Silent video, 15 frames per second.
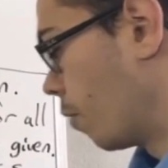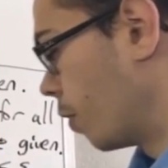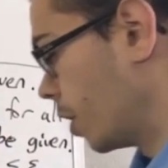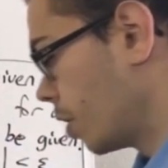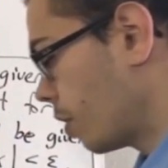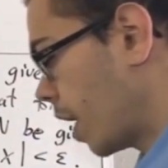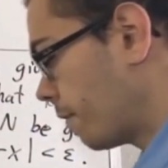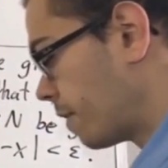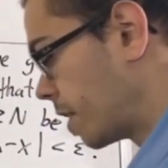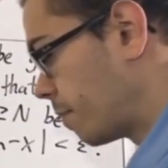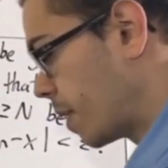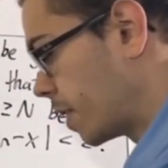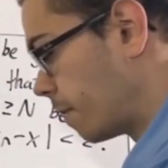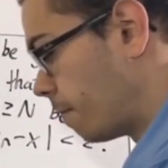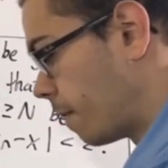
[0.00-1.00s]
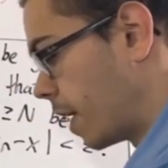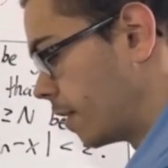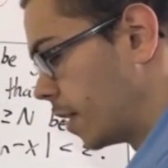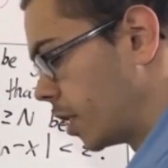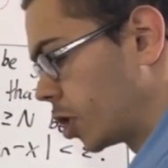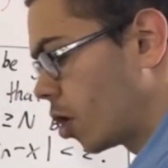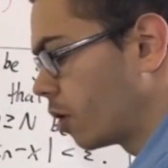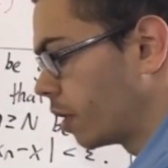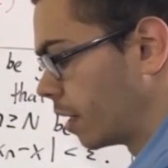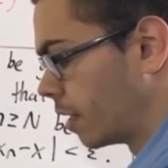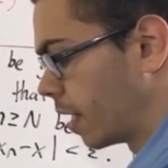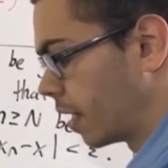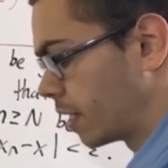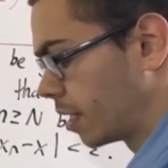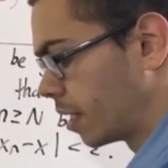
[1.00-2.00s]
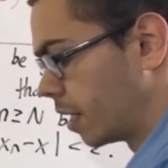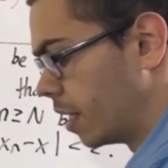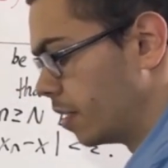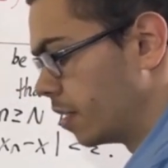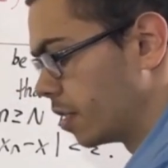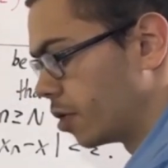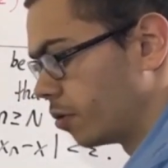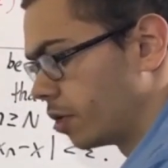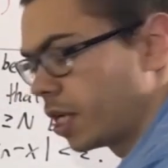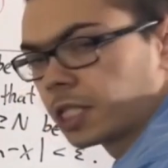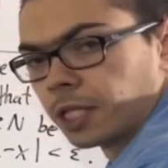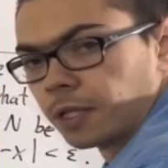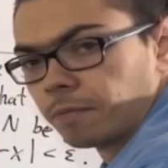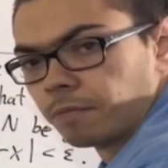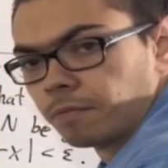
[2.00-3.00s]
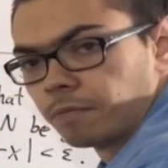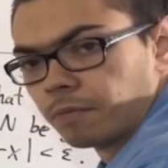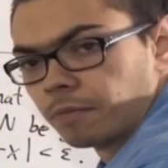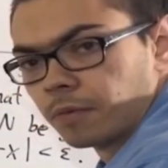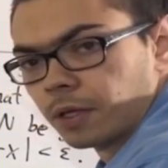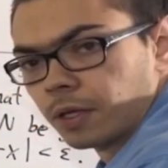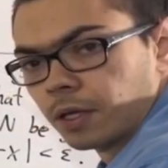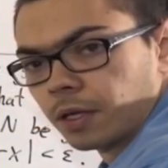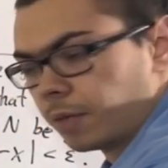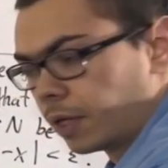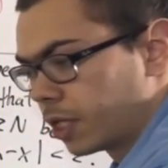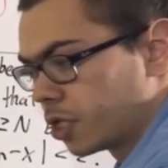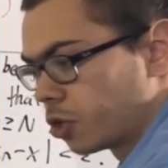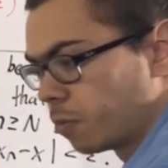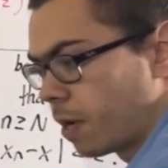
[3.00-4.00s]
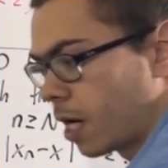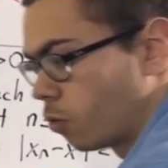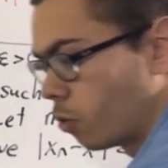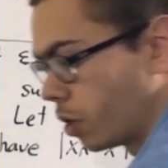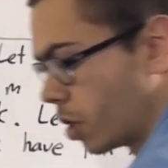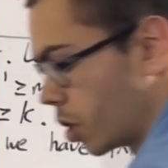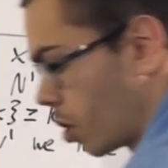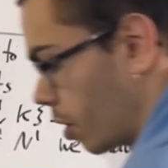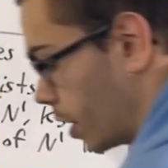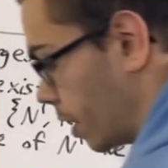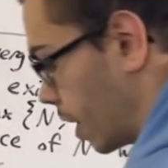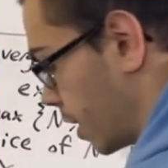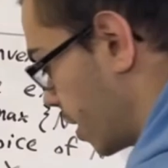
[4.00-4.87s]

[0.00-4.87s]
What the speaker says: We don't have to specify the starting index in this notation because no matter what the starting index